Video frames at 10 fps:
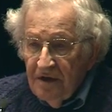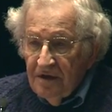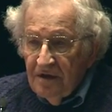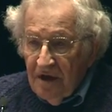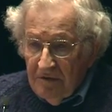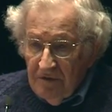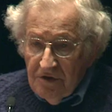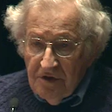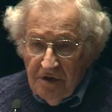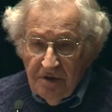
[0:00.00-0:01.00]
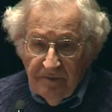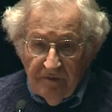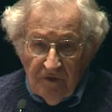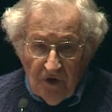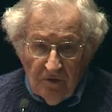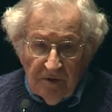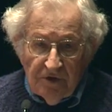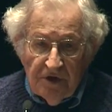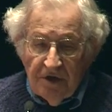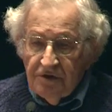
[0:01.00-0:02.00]
That was the noble
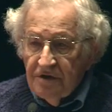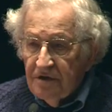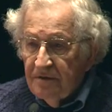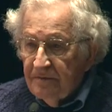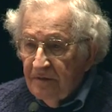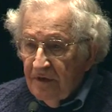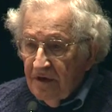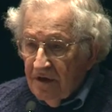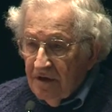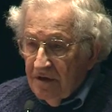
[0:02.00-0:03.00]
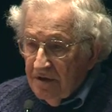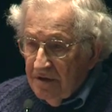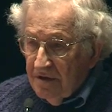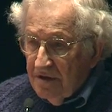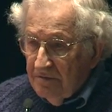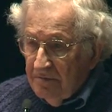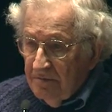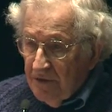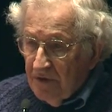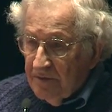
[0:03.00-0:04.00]
gesture. The
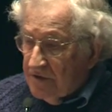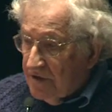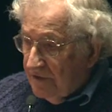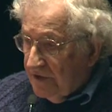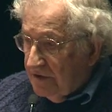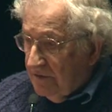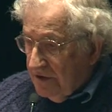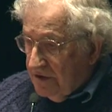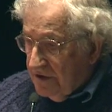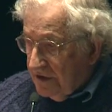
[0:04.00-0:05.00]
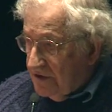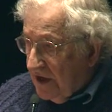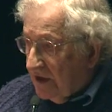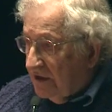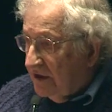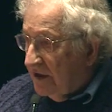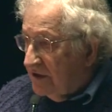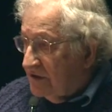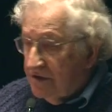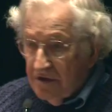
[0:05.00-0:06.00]
purpose of it was exactly
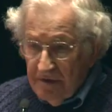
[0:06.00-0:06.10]
as